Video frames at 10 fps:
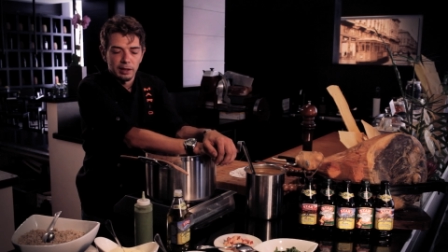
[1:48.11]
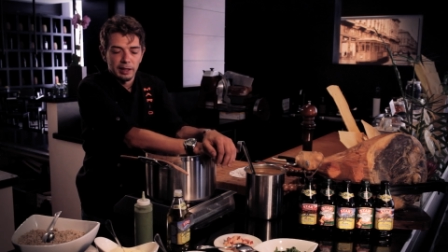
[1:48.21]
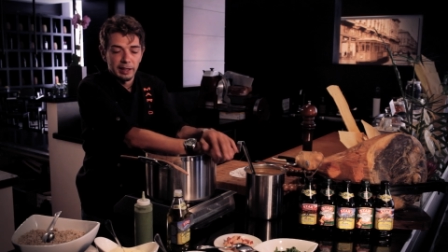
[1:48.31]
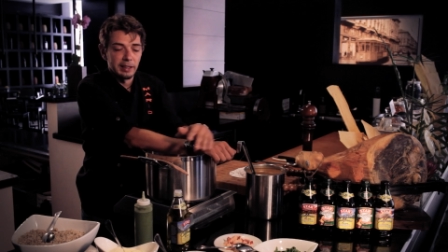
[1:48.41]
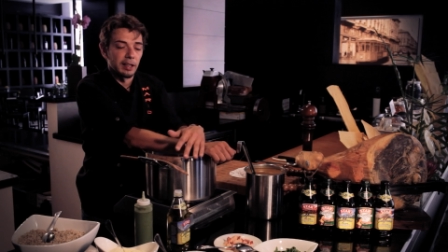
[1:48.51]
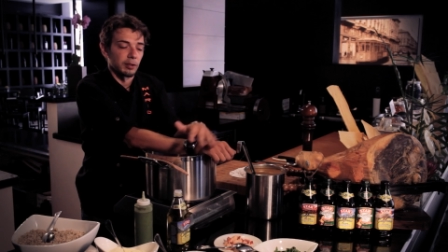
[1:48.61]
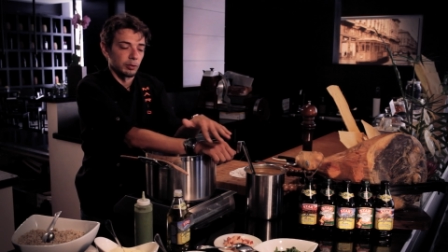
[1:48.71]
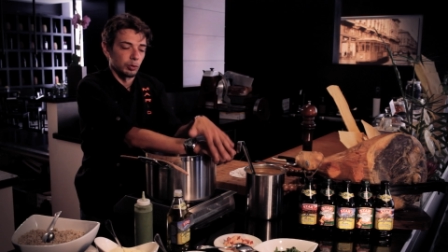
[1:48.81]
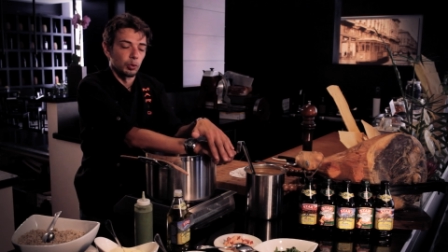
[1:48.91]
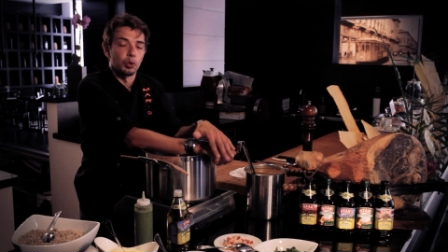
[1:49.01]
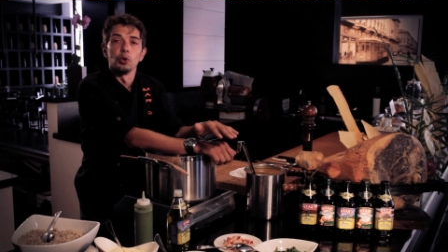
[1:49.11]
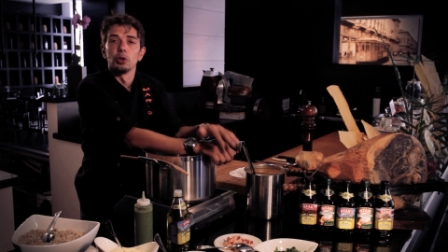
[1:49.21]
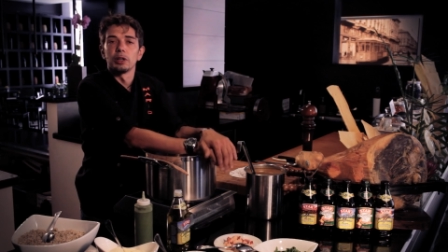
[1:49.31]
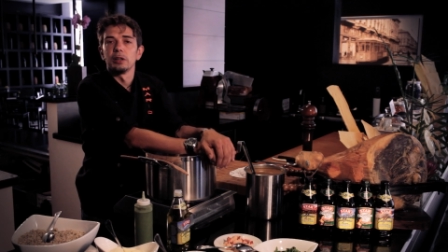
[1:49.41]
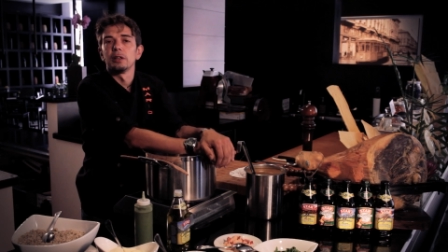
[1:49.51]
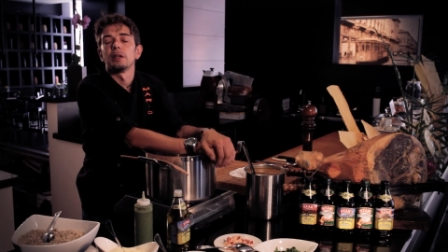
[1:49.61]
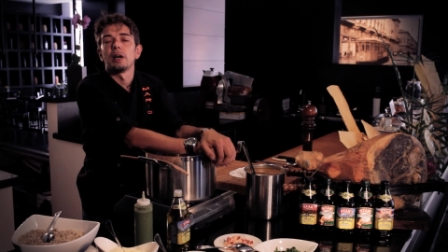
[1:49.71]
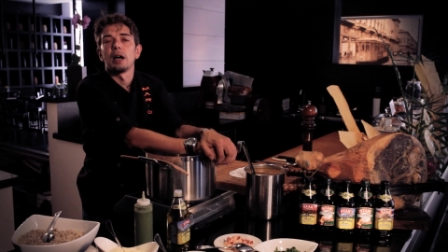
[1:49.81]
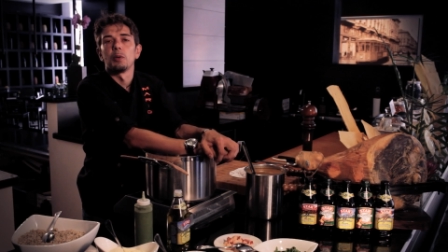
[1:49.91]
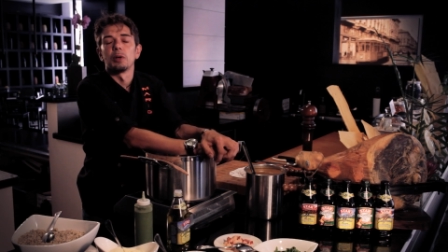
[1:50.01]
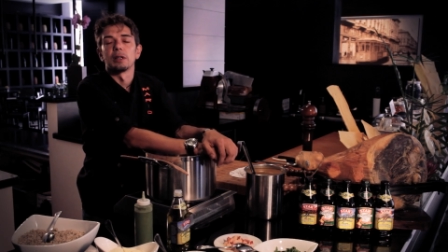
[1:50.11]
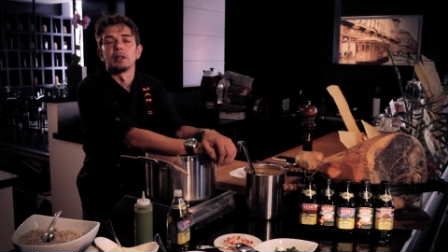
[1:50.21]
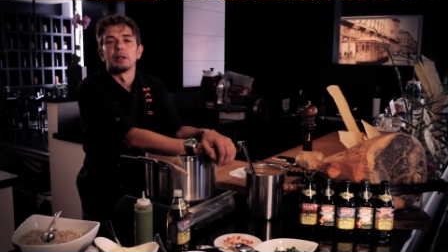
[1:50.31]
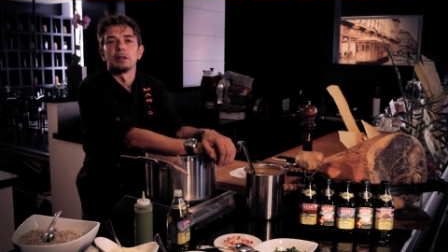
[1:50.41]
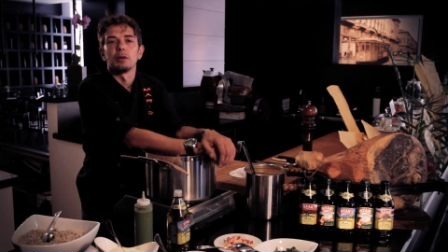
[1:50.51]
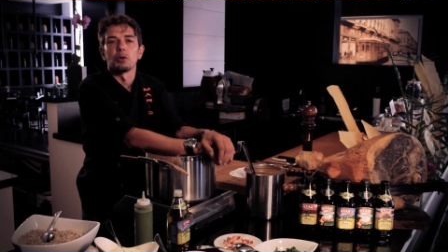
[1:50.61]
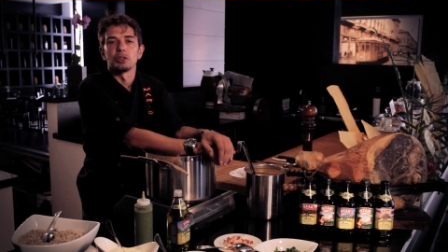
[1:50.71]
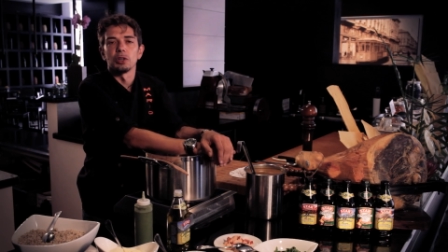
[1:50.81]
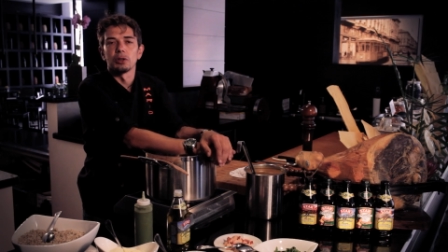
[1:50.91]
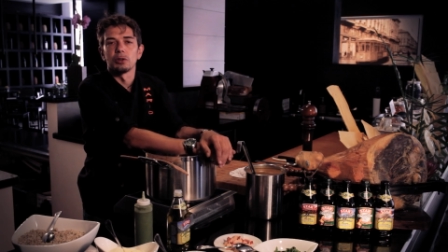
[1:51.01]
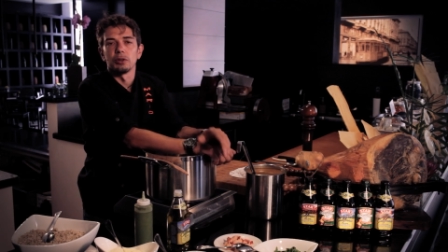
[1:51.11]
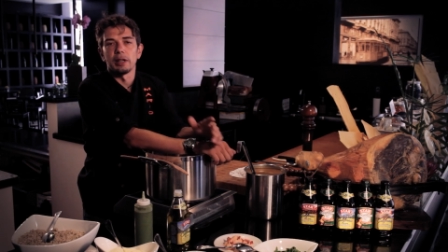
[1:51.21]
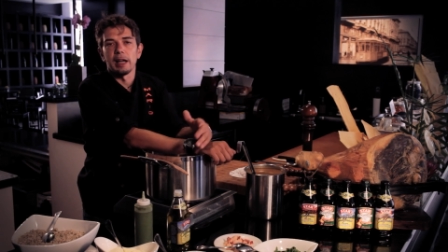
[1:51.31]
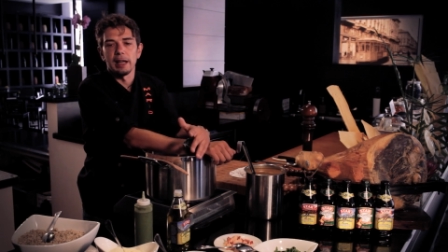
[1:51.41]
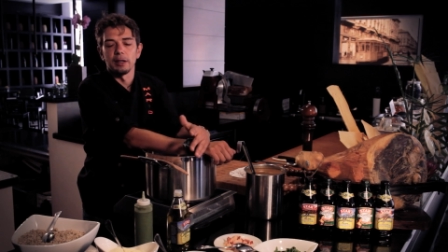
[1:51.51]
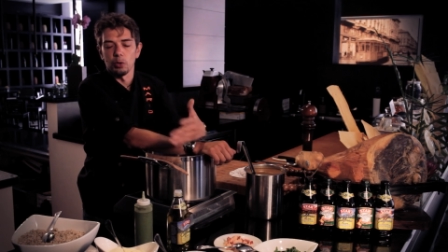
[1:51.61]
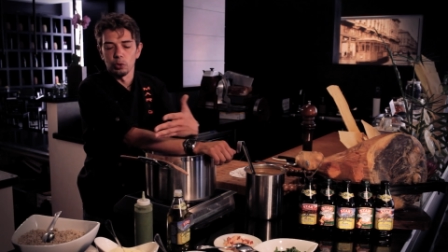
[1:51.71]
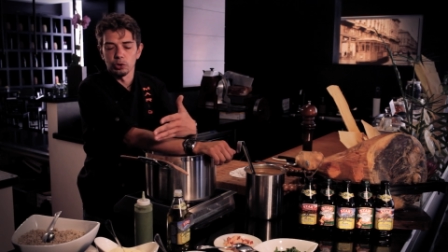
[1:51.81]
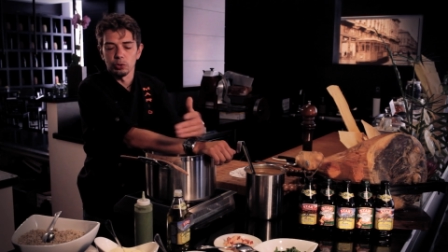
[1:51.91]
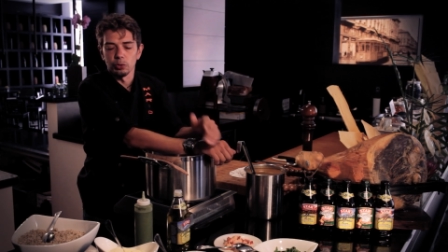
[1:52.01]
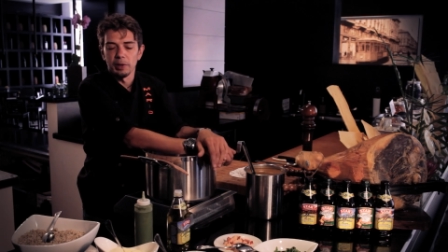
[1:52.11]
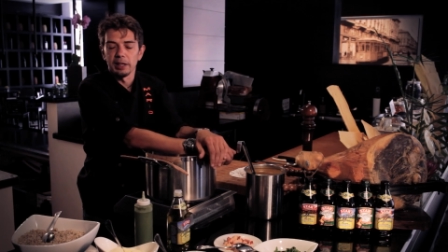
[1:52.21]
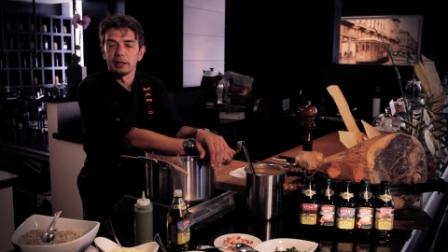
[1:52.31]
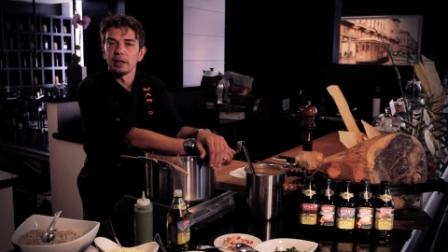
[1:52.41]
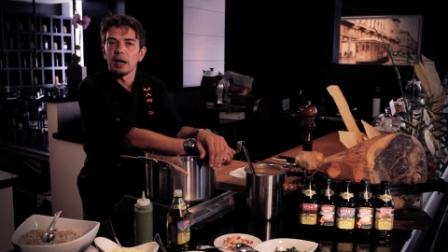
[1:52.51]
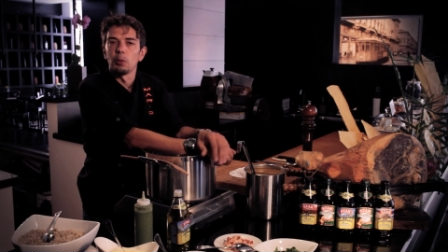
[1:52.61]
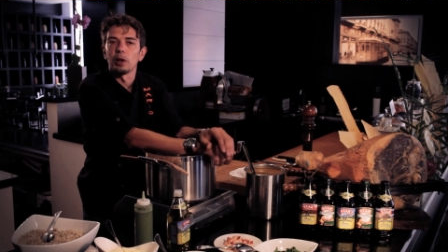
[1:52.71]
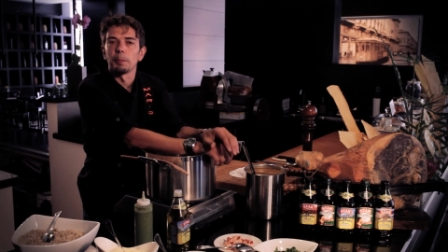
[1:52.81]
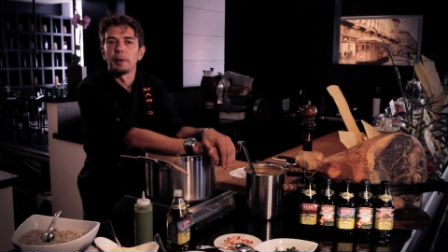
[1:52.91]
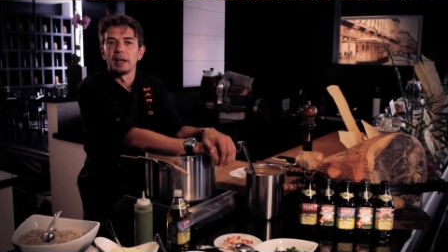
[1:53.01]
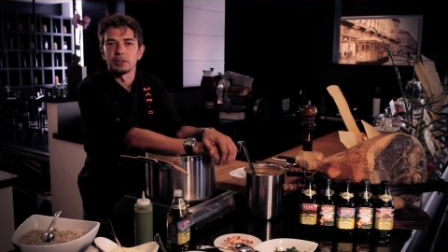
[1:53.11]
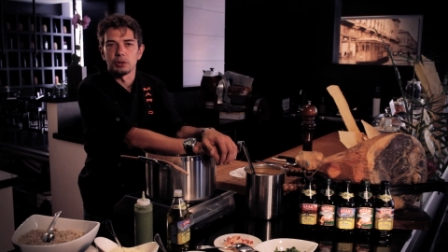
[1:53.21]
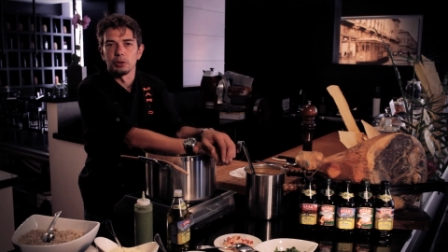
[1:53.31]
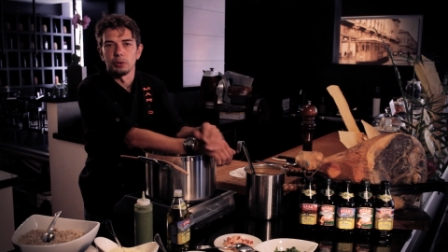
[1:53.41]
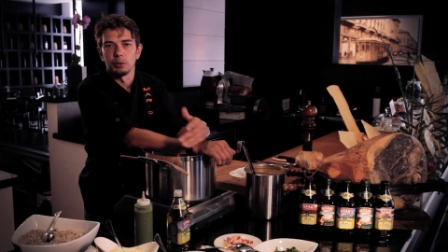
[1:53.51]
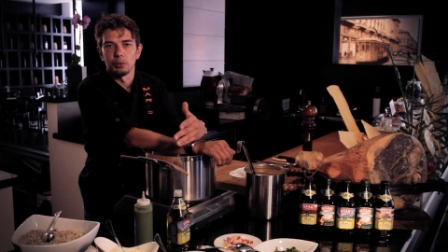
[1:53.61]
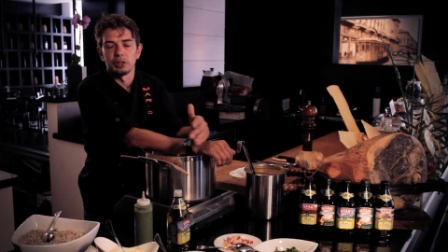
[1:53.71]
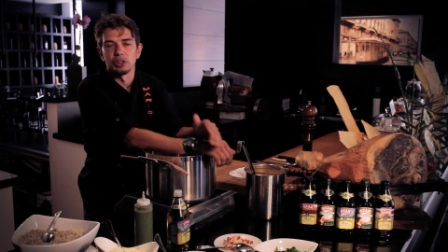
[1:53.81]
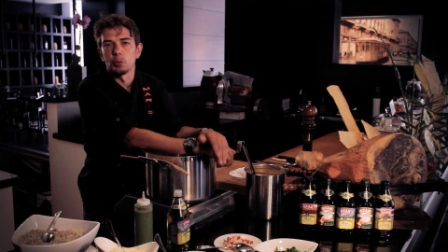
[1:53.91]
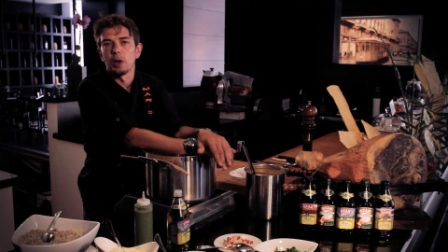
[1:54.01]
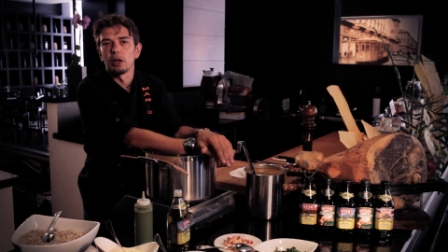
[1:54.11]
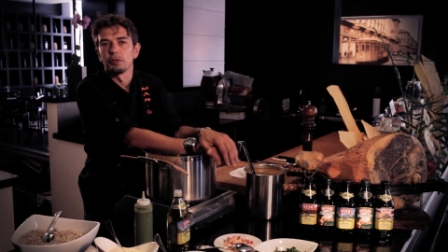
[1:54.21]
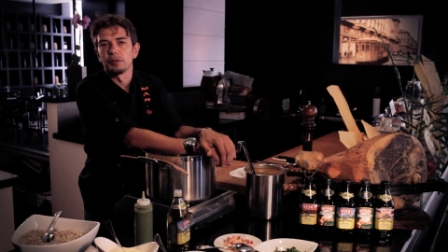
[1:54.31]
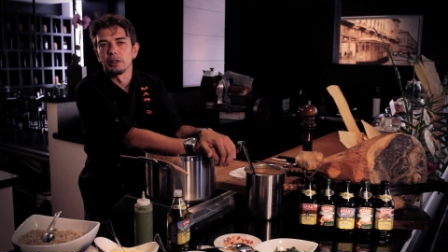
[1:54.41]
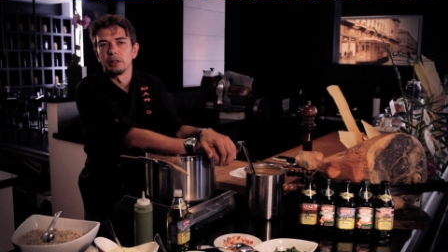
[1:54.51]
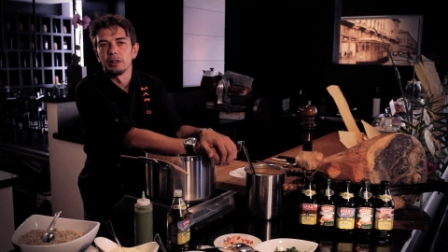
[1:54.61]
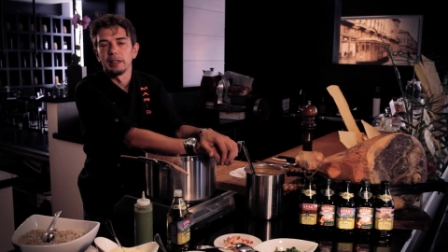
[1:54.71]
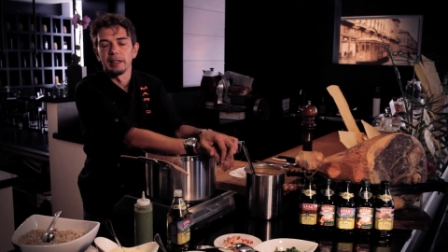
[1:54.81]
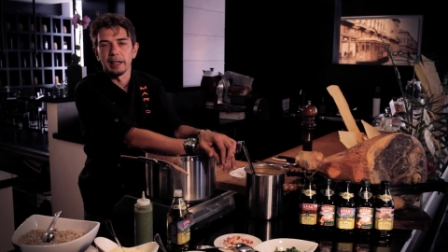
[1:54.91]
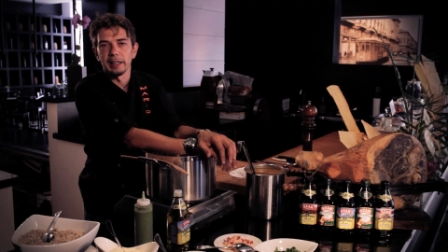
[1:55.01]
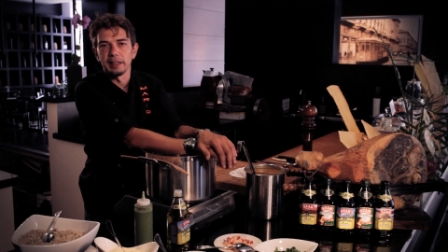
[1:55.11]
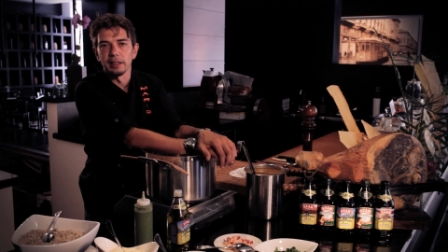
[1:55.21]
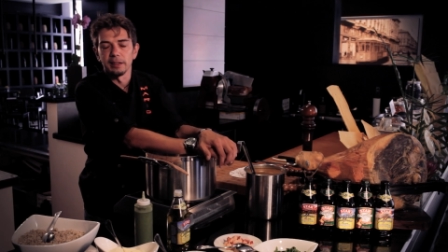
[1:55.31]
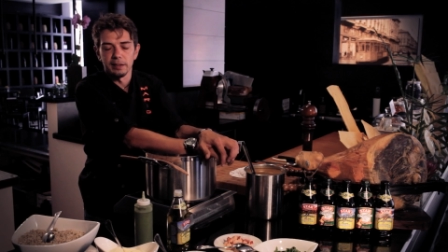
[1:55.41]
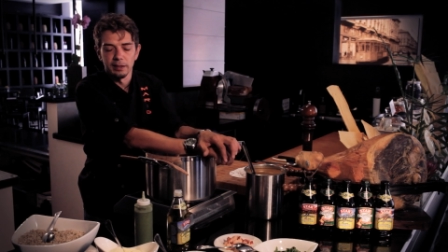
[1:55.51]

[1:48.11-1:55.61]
either to cook our orzotto and also to make our pesto, what is one of the ingredients